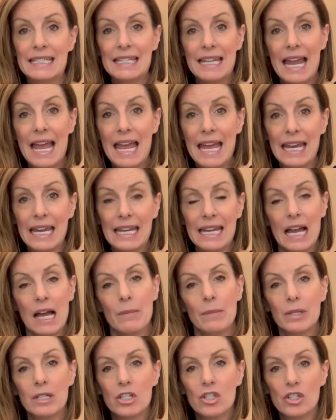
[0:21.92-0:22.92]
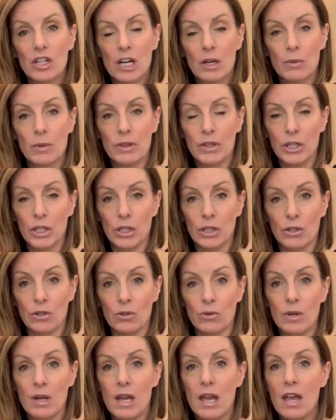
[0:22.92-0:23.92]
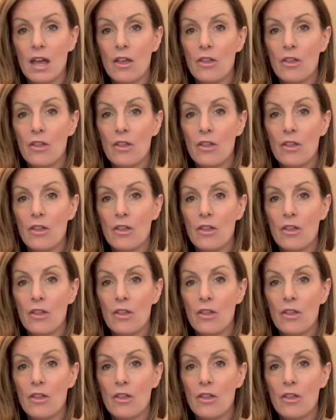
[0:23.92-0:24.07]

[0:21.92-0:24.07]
Today, I'm going to share with you